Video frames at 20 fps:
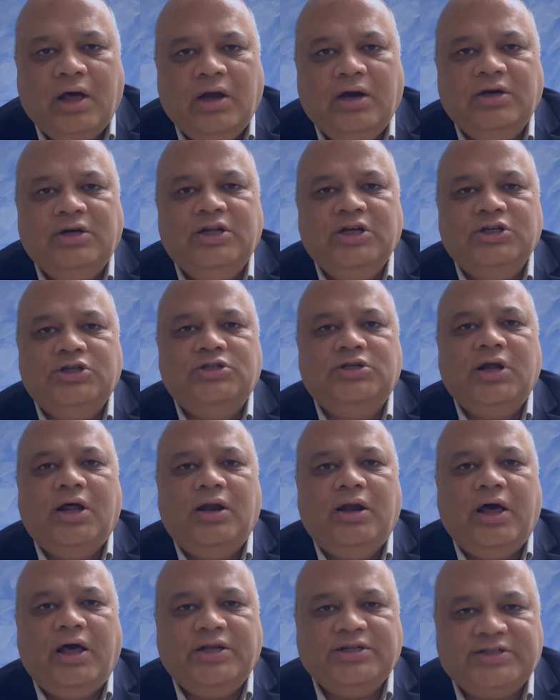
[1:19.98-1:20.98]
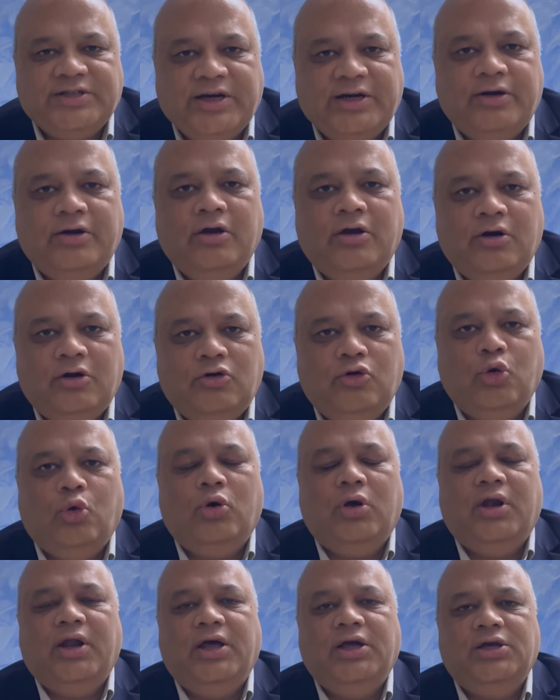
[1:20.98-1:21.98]
digital asset
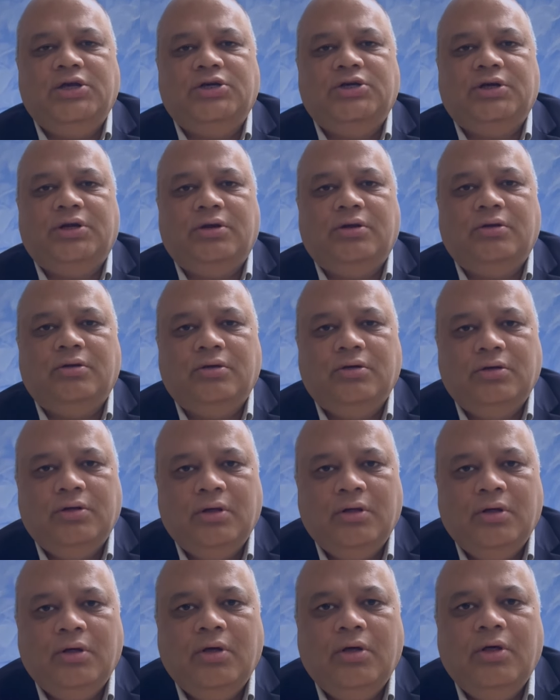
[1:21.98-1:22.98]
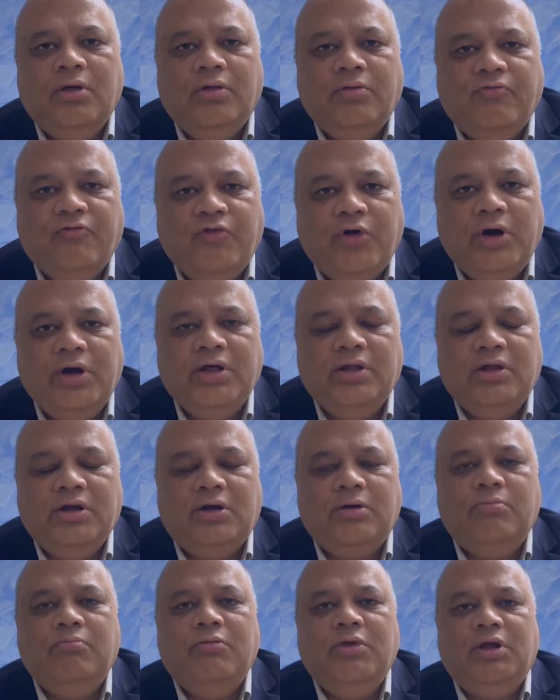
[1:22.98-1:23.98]
tokenization. What does
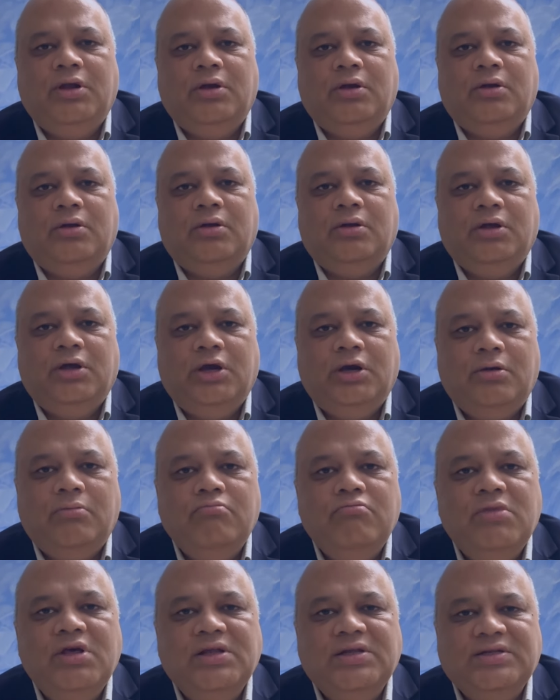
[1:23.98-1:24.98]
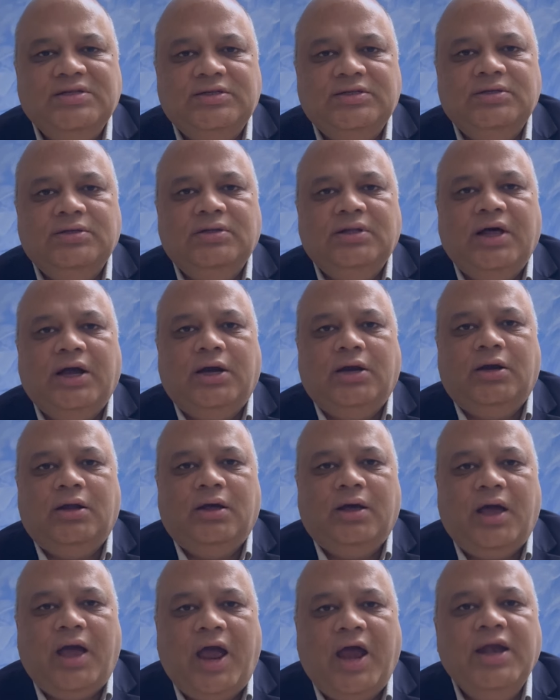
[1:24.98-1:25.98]
it mean? It means that
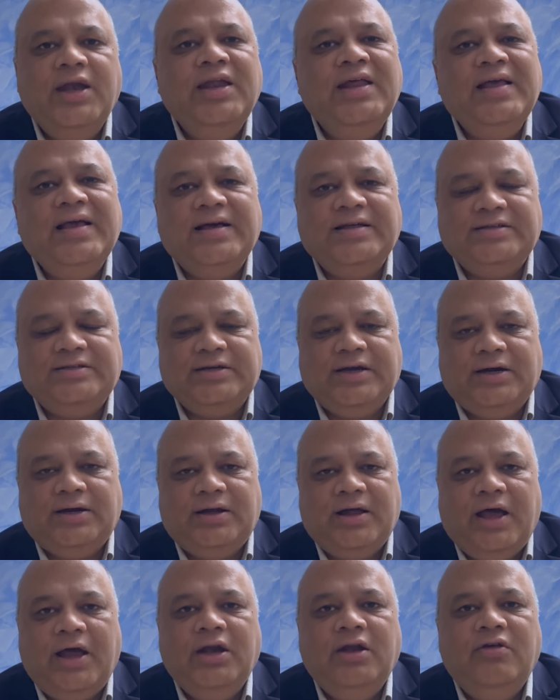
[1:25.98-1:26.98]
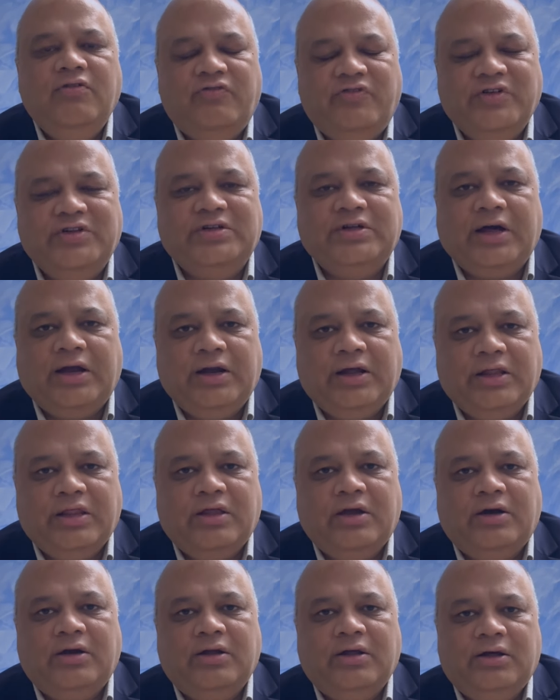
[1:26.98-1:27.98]
any asset, any physical
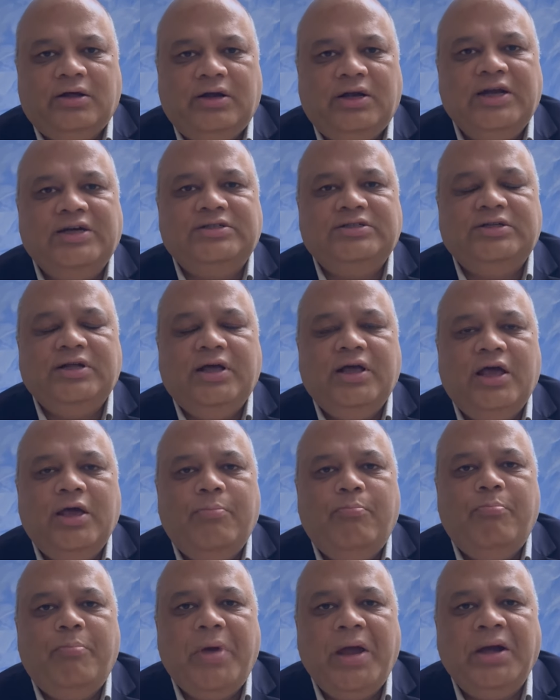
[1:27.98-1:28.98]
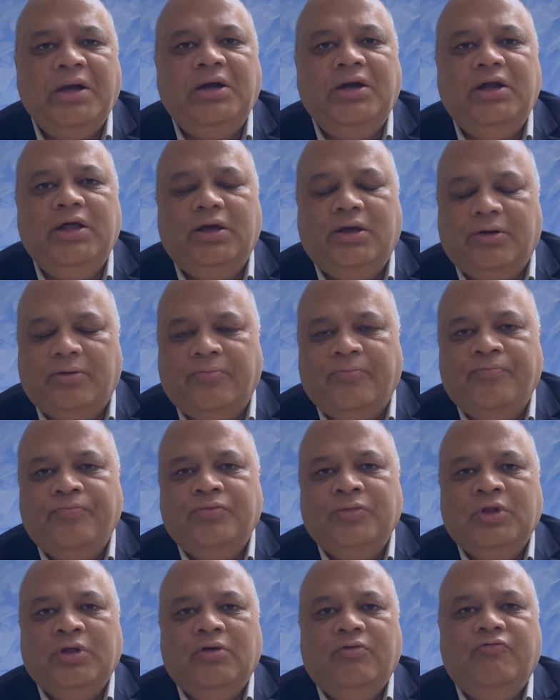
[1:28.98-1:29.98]
asset, let's say a painting
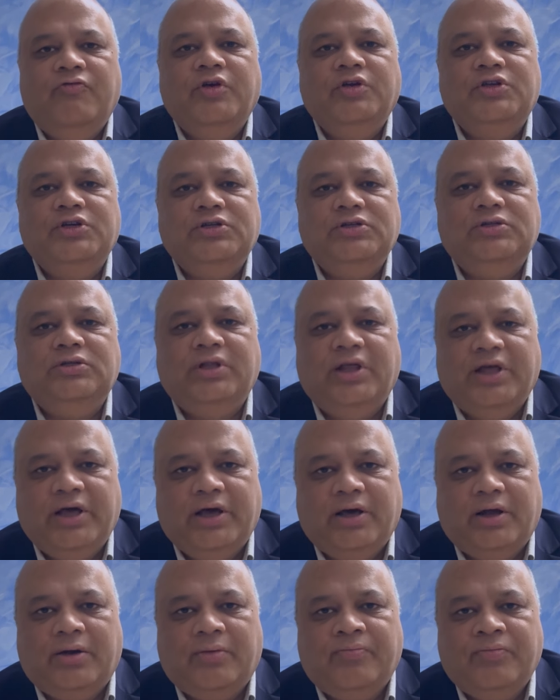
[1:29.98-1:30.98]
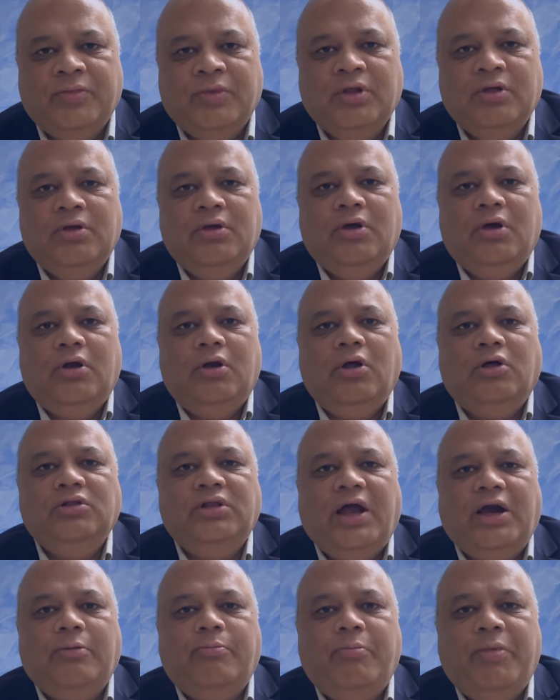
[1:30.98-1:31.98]
which is there, now
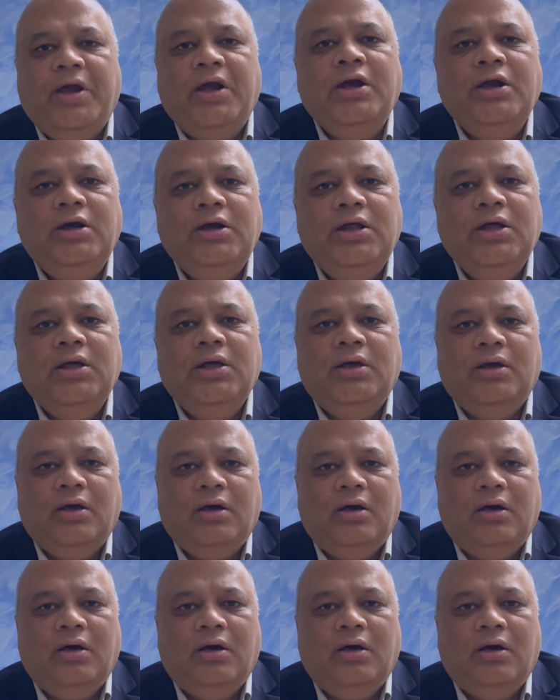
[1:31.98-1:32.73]
that painting